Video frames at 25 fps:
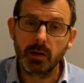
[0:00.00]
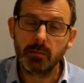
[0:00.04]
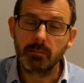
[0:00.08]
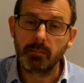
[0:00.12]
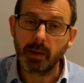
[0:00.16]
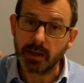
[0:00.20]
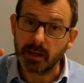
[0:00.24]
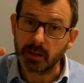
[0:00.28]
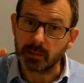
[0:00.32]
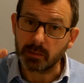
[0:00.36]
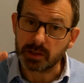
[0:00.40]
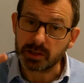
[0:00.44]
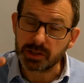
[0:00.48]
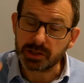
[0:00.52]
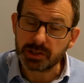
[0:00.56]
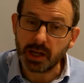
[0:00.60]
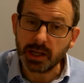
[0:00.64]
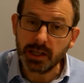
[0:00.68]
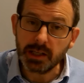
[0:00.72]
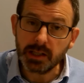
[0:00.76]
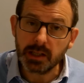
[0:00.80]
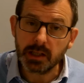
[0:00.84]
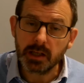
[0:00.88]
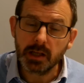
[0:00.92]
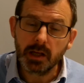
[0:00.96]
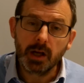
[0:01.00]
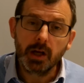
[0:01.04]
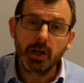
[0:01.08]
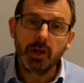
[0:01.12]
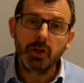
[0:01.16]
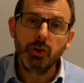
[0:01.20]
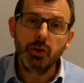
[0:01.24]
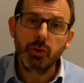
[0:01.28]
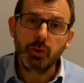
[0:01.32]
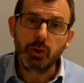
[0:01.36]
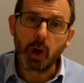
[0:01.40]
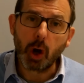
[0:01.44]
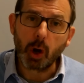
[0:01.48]
Make a mistake,
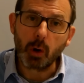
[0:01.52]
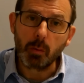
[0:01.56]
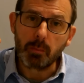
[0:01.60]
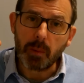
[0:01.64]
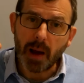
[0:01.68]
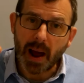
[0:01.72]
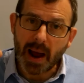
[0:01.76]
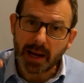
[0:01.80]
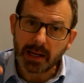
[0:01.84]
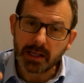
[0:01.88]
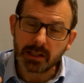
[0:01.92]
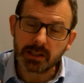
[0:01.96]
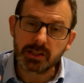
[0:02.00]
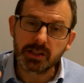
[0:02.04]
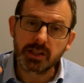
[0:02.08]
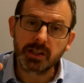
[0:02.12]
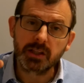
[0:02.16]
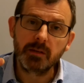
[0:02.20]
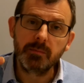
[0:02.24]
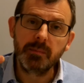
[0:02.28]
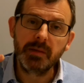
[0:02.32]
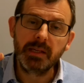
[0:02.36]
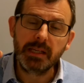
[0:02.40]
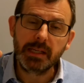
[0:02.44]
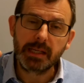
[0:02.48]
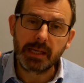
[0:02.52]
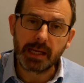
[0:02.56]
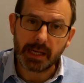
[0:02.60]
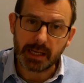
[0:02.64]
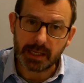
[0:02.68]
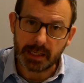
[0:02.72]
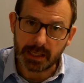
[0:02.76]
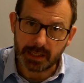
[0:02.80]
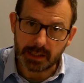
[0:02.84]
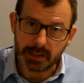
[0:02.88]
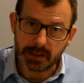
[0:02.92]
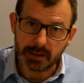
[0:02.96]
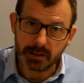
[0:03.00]
you go back to the
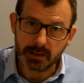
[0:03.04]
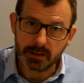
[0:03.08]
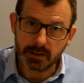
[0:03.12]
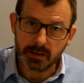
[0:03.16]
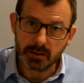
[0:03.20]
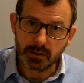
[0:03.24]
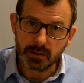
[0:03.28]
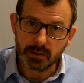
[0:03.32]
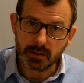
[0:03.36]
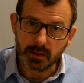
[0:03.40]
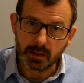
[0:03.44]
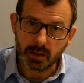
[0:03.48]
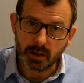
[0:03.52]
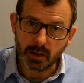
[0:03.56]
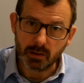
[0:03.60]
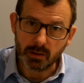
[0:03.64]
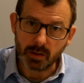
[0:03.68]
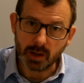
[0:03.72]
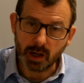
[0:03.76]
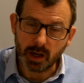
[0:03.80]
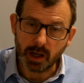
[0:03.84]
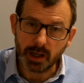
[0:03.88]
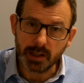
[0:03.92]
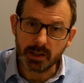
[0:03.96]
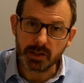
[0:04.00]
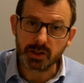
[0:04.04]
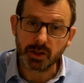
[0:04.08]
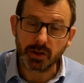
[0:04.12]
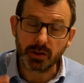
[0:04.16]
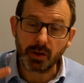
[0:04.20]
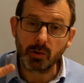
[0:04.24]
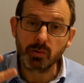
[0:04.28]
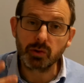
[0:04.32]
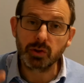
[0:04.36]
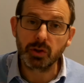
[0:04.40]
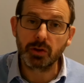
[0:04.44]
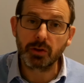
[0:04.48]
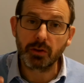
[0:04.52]
beginning. Okay, so
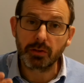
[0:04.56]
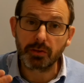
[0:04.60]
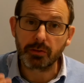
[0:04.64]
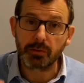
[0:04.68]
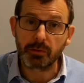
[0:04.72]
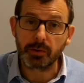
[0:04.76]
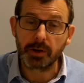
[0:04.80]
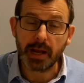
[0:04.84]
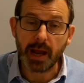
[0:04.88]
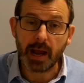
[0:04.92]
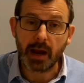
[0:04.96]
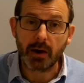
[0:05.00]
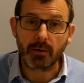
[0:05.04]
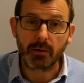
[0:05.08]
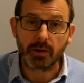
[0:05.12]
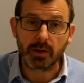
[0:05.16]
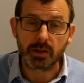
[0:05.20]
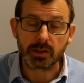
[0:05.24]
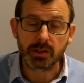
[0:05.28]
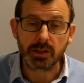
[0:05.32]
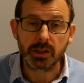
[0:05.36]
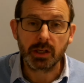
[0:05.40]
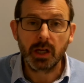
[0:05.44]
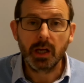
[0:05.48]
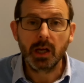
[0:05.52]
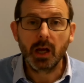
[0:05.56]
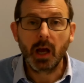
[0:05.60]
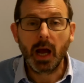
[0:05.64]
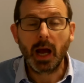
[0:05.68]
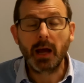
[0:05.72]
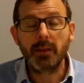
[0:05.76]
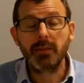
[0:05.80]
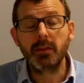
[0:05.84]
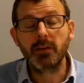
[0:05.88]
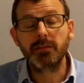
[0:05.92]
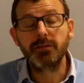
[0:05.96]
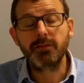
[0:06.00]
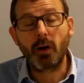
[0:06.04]
those are the three areas.
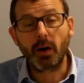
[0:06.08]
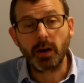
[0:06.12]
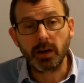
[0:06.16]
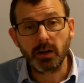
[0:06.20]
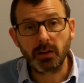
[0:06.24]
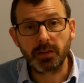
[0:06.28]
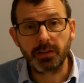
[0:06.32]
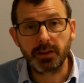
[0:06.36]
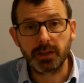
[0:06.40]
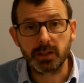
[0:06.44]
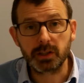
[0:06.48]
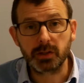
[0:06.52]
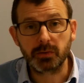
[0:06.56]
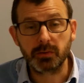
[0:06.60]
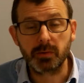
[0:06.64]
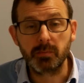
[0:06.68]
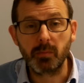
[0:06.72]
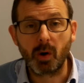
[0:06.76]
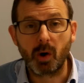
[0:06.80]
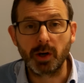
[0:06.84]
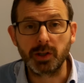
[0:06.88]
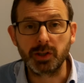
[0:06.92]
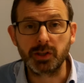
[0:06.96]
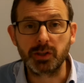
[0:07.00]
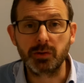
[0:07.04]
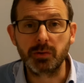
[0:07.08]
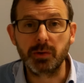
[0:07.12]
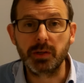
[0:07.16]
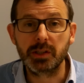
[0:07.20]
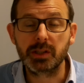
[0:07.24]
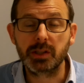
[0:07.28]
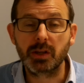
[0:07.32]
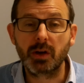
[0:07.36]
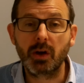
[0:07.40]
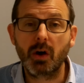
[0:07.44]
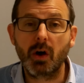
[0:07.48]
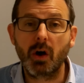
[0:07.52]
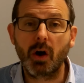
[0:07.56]
And the final thing to remind you is
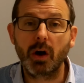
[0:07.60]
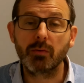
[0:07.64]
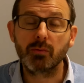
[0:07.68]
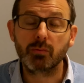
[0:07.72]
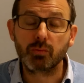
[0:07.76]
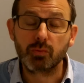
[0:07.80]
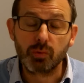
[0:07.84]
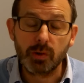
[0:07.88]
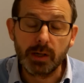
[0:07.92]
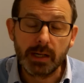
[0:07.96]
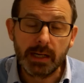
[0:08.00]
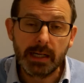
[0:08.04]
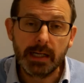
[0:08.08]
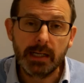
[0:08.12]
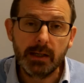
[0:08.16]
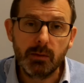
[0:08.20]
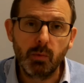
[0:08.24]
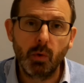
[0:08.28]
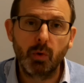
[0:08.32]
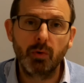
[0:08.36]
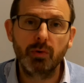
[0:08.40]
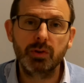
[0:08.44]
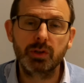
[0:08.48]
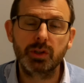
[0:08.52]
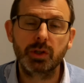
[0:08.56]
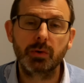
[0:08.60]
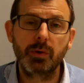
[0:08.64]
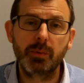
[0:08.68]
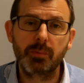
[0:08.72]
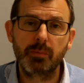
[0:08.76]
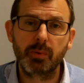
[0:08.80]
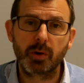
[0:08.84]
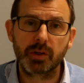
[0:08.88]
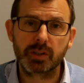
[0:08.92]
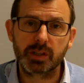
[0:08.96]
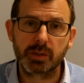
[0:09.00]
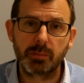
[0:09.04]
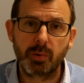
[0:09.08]
that I really want to
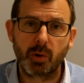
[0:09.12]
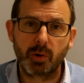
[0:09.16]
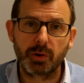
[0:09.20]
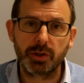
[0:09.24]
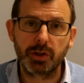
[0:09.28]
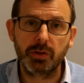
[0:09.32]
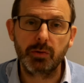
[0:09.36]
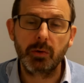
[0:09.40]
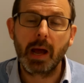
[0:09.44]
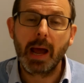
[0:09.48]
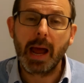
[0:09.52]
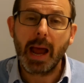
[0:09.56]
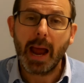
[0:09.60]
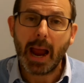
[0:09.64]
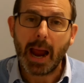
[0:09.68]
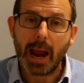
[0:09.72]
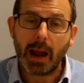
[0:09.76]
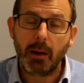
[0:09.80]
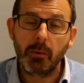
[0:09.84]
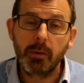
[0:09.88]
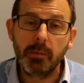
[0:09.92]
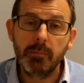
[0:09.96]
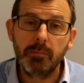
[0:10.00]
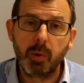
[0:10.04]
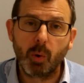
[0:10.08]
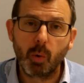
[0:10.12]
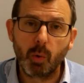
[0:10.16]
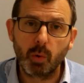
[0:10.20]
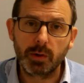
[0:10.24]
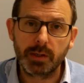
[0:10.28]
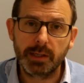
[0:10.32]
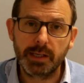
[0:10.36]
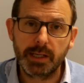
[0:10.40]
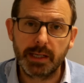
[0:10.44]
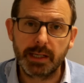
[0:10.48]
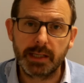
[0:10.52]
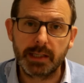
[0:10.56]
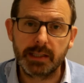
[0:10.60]
impress upon you how
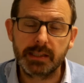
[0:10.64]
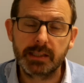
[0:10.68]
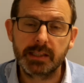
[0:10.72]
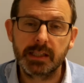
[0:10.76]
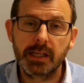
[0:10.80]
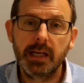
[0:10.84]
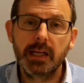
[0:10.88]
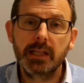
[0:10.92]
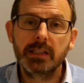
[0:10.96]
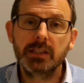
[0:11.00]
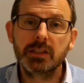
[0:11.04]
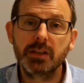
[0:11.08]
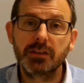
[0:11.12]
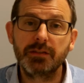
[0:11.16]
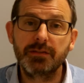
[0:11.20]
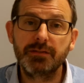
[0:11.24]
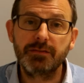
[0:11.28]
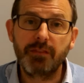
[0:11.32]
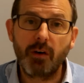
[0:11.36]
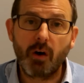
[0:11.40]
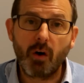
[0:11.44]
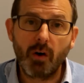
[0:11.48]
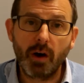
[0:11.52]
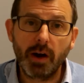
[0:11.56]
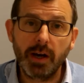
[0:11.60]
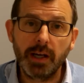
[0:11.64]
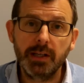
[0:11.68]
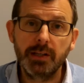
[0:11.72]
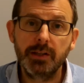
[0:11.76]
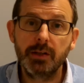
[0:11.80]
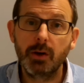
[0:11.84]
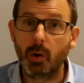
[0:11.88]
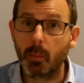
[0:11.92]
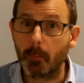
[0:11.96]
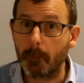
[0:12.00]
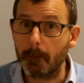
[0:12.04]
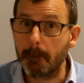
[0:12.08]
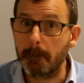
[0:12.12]
important it is to
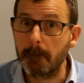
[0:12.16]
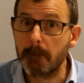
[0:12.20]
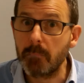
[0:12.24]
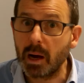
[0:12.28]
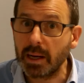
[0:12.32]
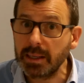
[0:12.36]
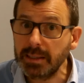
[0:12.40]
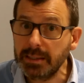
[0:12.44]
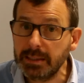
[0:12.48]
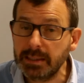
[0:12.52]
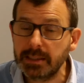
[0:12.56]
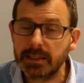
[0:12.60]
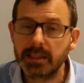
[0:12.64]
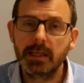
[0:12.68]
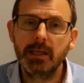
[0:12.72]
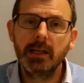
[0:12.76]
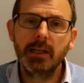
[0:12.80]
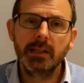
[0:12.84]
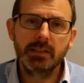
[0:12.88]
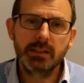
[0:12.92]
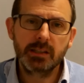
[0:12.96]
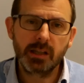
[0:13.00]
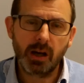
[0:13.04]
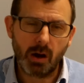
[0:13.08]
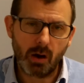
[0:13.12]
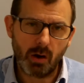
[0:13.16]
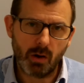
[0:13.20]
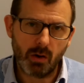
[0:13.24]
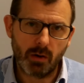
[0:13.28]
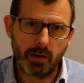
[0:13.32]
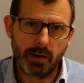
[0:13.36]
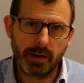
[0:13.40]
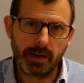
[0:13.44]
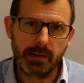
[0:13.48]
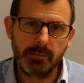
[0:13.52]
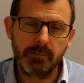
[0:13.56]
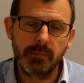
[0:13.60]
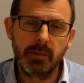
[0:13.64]
make
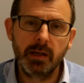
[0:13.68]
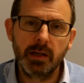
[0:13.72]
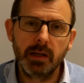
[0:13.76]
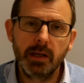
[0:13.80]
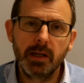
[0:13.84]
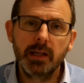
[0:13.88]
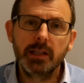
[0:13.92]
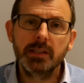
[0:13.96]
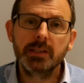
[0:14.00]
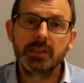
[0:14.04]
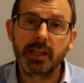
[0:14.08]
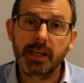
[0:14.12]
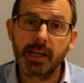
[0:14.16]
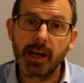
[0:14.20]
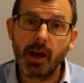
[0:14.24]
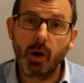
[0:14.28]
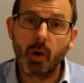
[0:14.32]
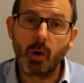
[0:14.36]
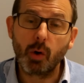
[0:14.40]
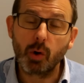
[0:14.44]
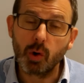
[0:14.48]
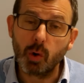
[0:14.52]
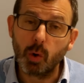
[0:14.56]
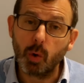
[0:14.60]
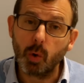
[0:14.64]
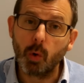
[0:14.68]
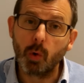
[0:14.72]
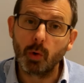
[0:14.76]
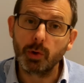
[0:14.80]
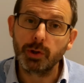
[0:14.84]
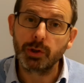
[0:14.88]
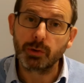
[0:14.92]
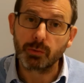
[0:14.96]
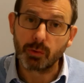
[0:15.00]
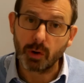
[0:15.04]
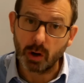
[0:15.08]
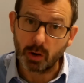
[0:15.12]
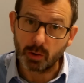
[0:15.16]
time to get on court on
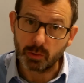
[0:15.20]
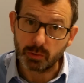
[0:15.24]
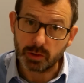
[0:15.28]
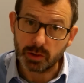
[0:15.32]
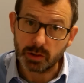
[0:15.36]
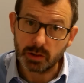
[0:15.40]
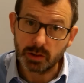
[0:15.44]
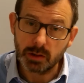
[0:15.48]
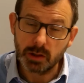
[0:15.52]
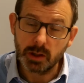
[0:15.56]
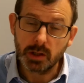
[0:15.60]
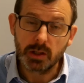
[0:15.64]
your own.